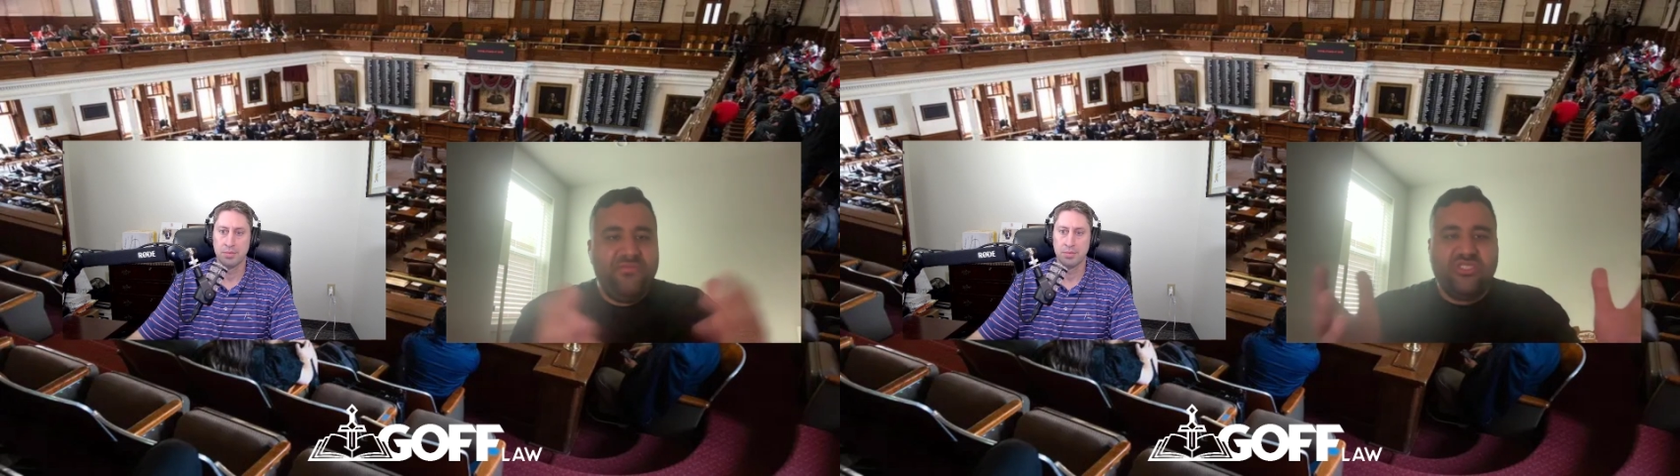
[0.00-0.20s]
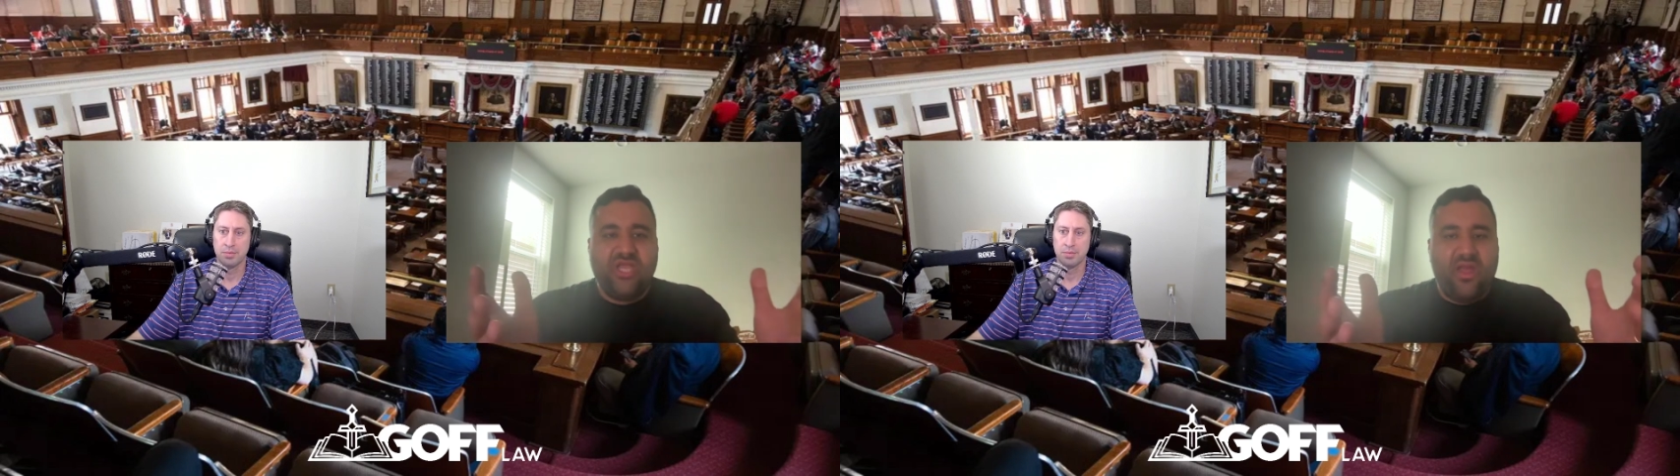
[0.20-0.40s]

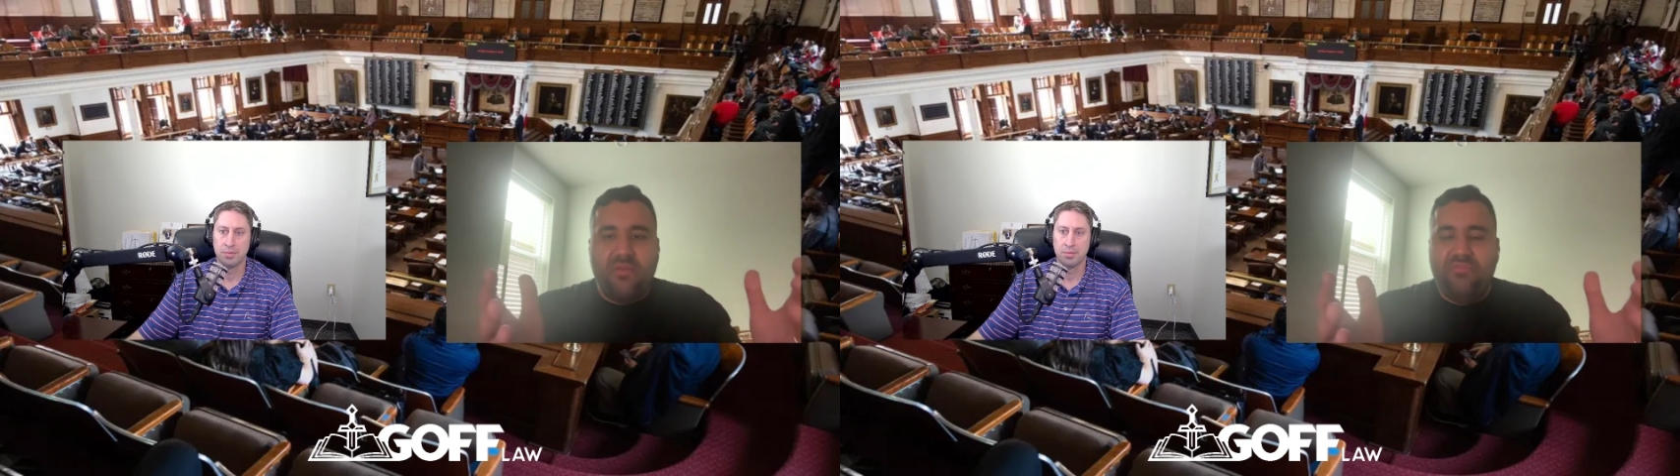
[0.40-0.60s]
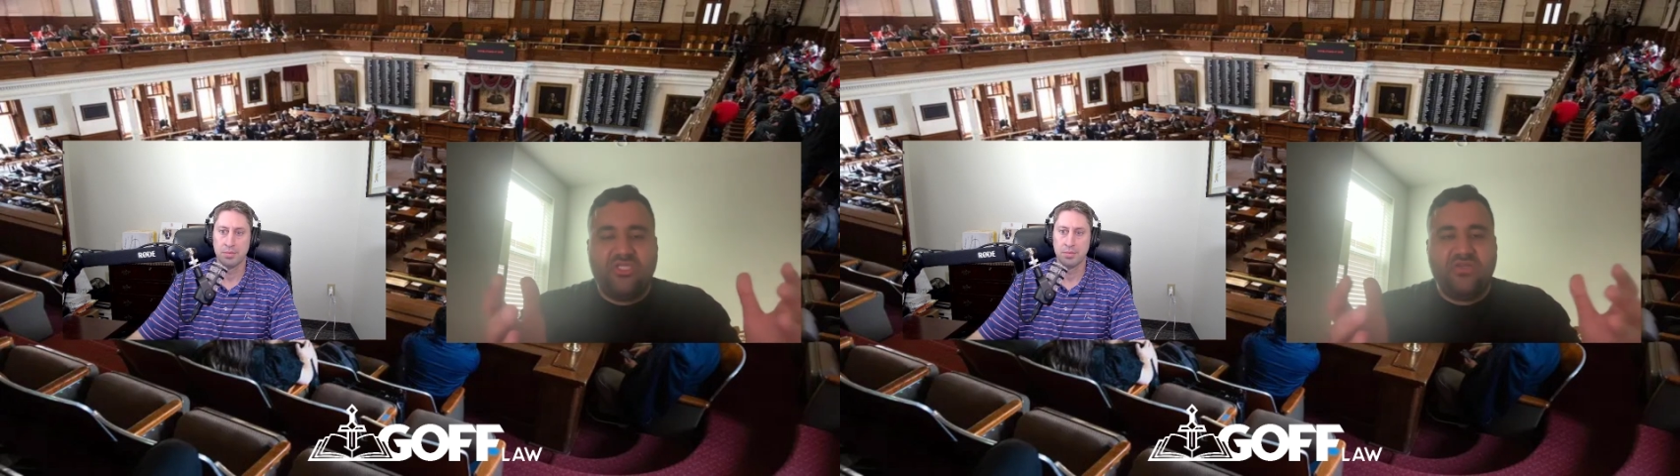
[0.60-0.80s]
shell
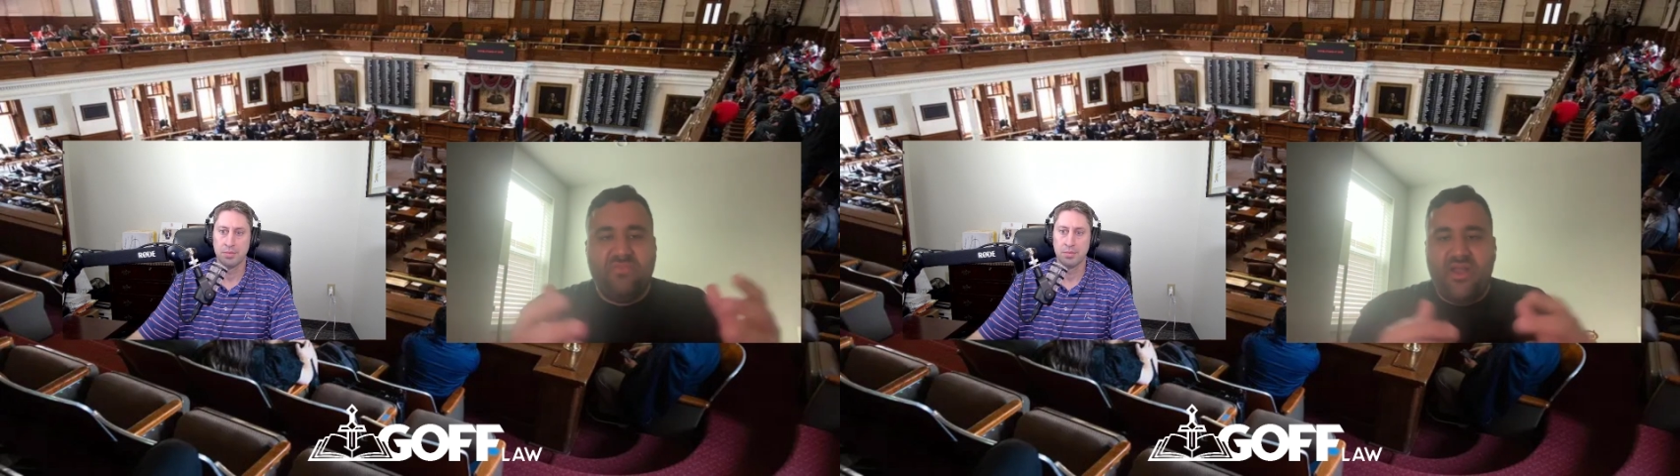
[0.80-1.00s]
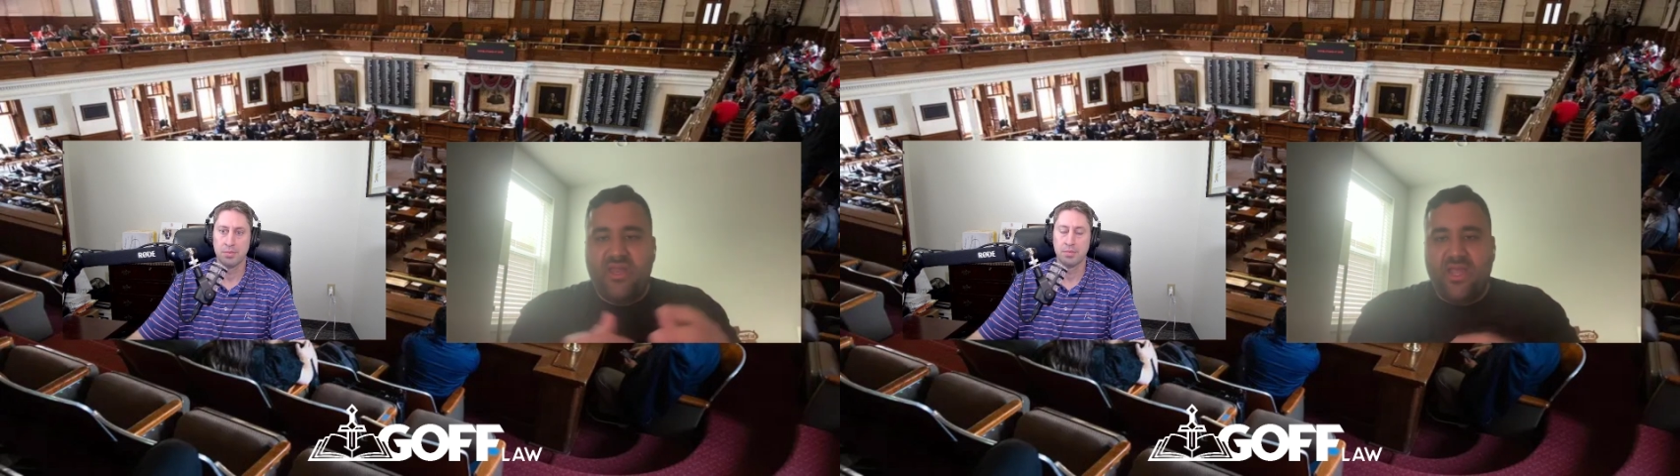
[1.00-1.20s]
out a bunch of
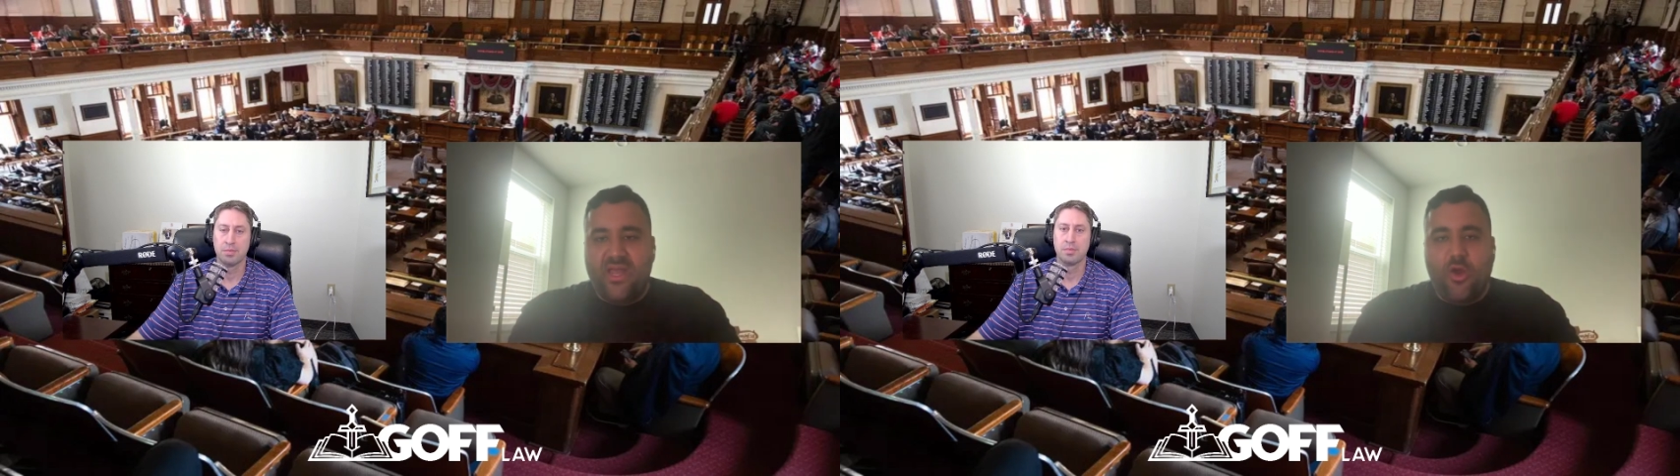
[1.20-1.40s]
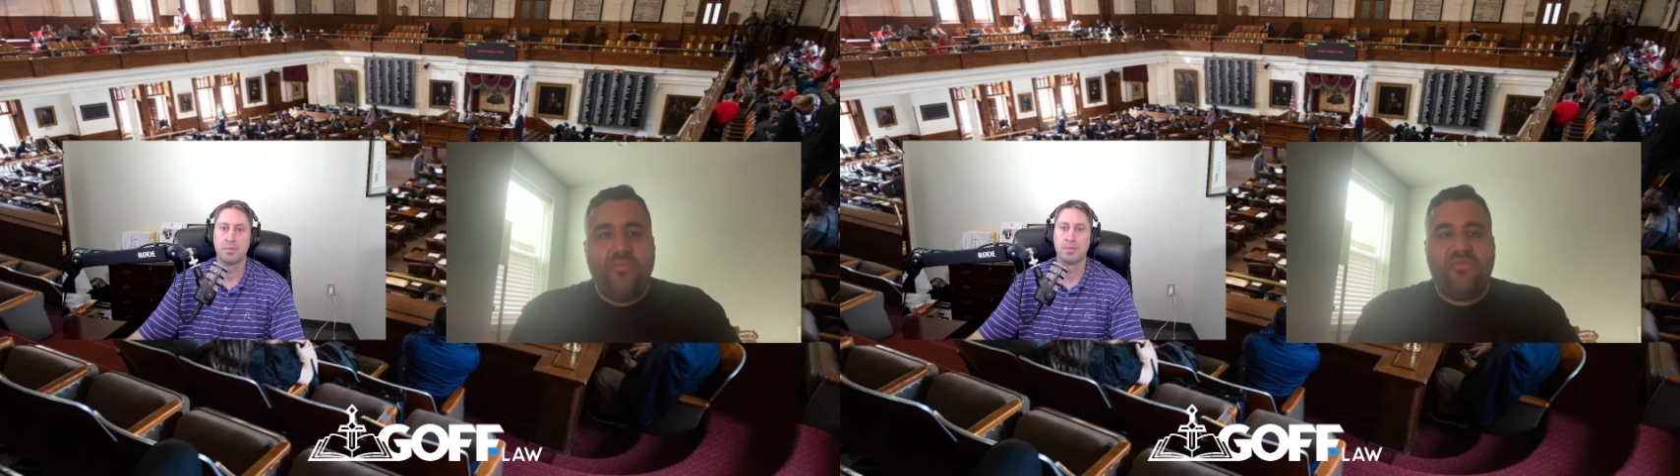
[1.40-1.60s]
money
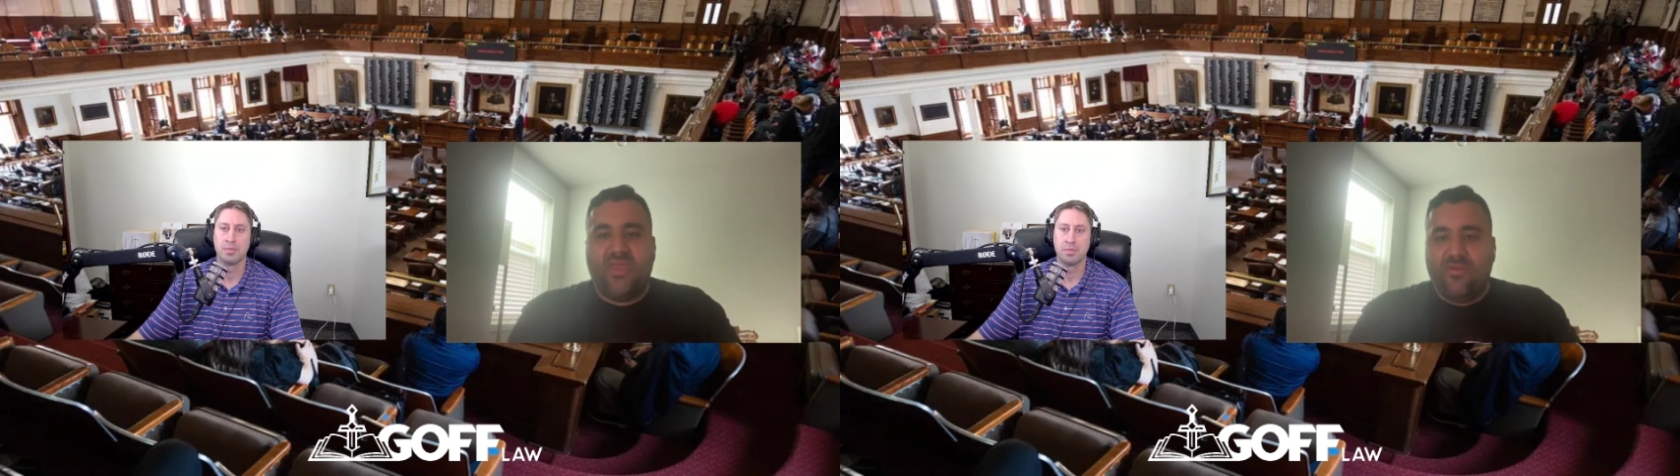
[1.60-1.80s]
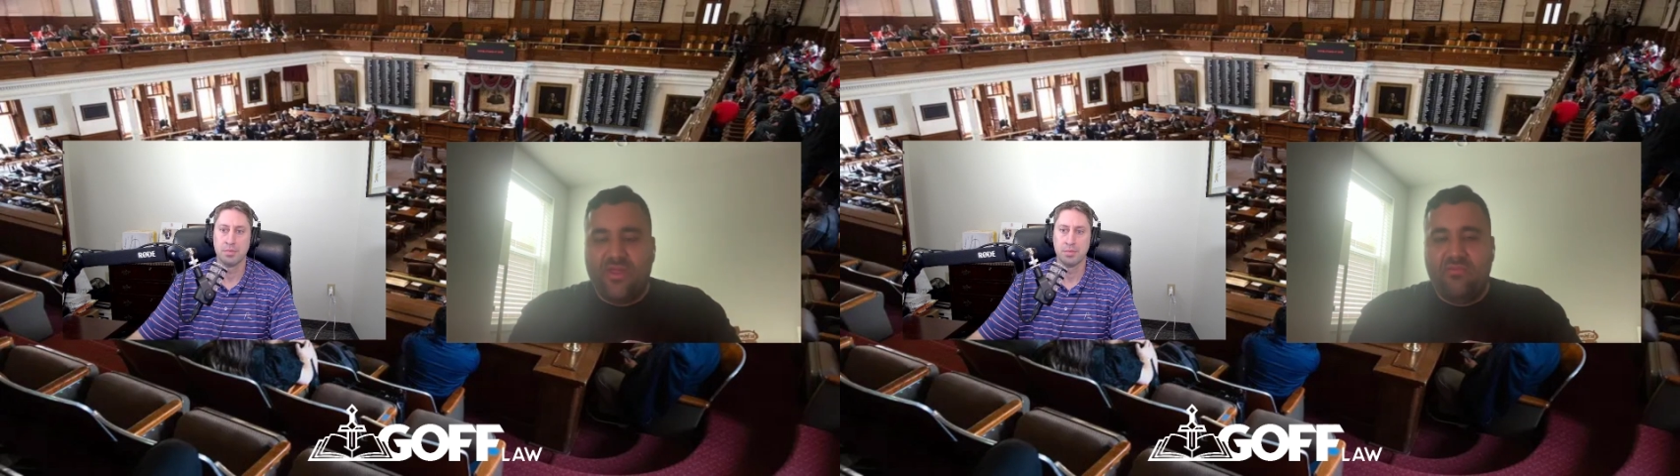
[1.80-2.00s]
and hope to
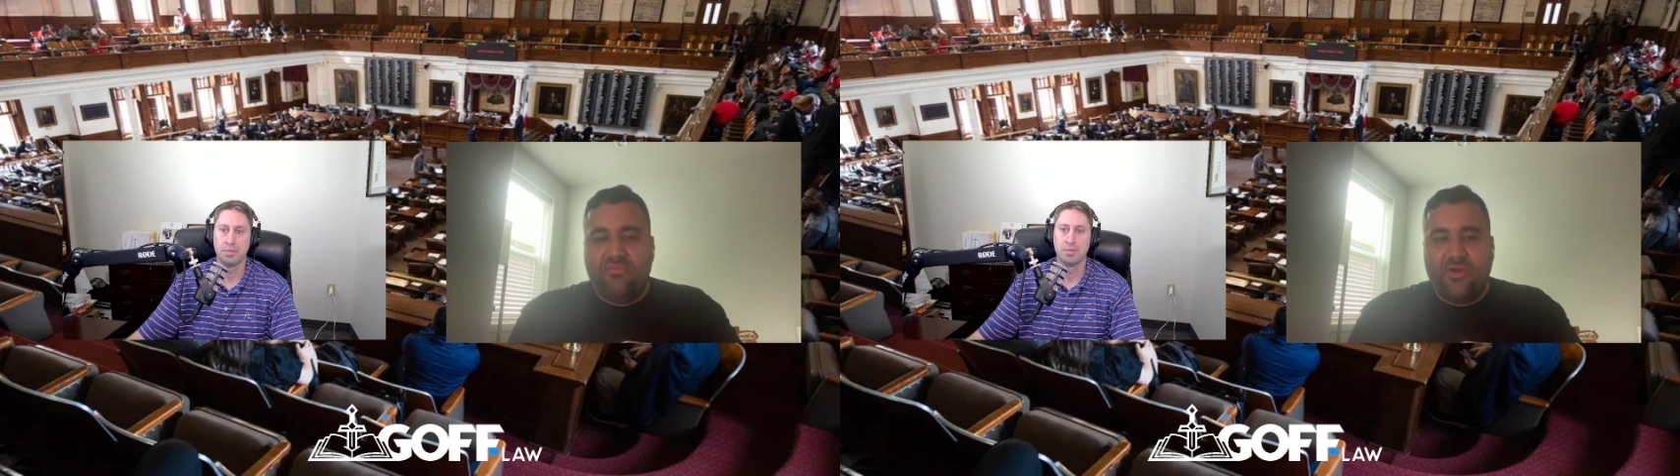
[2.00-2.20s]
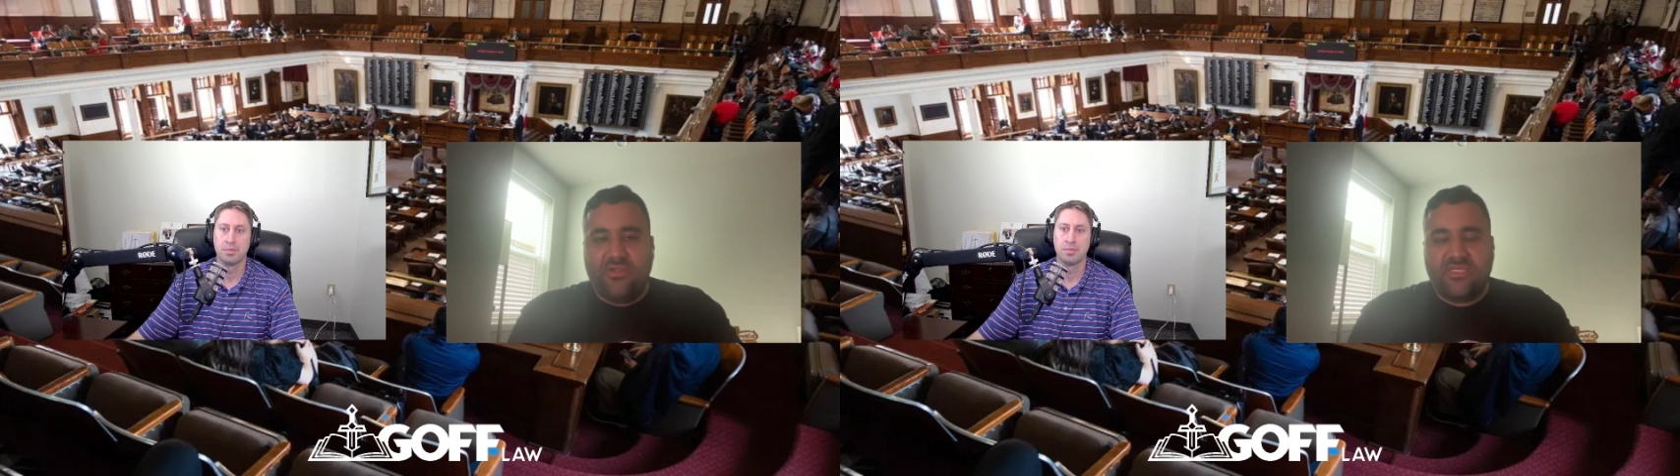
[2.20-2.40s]
get
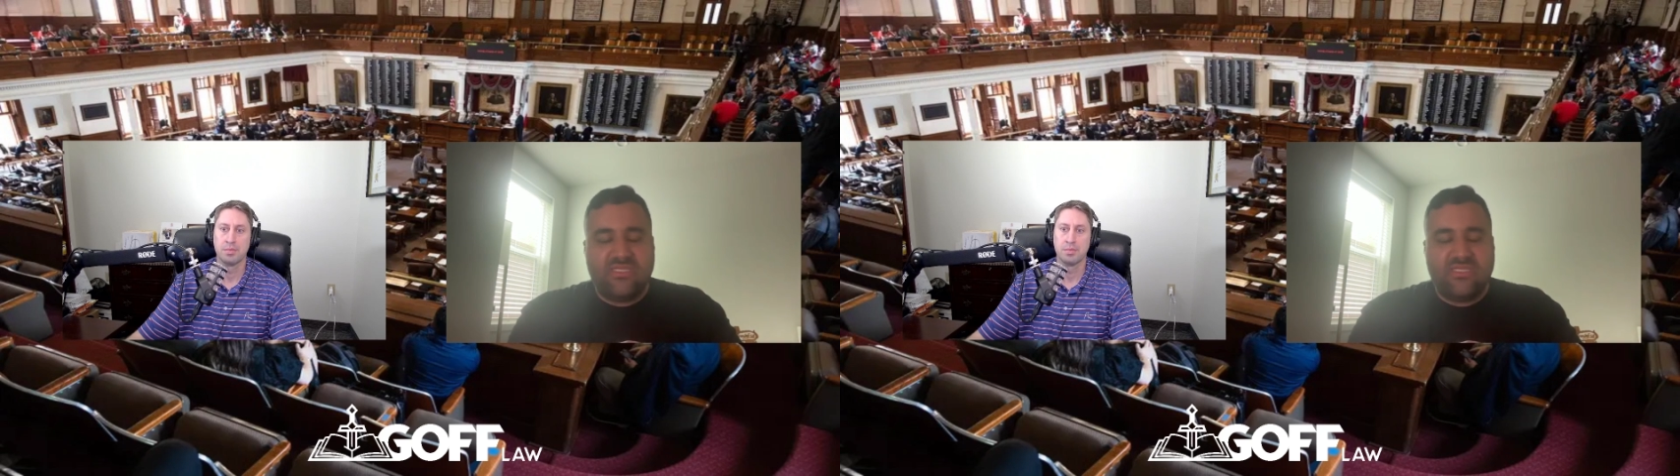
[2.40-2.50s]
reimbursed,